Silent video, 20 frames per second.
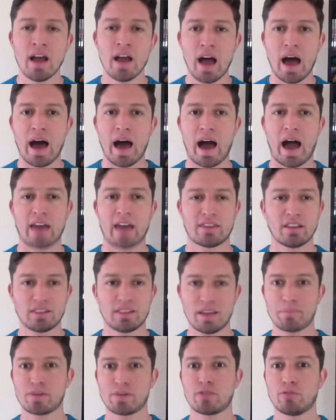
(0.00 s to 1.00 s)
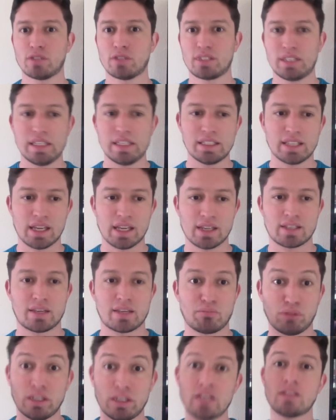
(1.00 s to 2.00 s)
I thought the episode was decent.
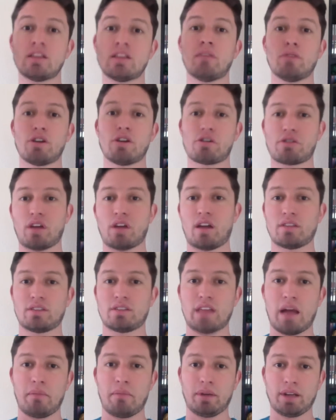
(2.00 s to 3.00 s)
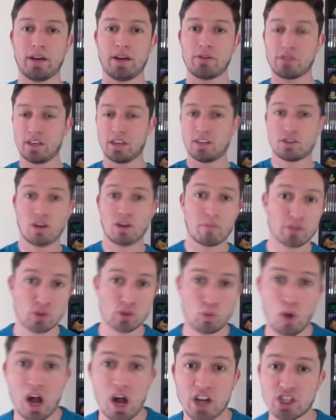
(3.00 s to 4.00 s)
Please tell me your thoughts down below. Thank you so much
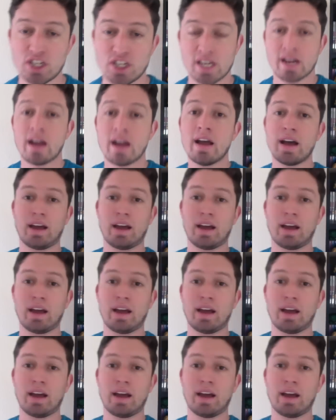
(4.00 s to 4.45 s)
for watching.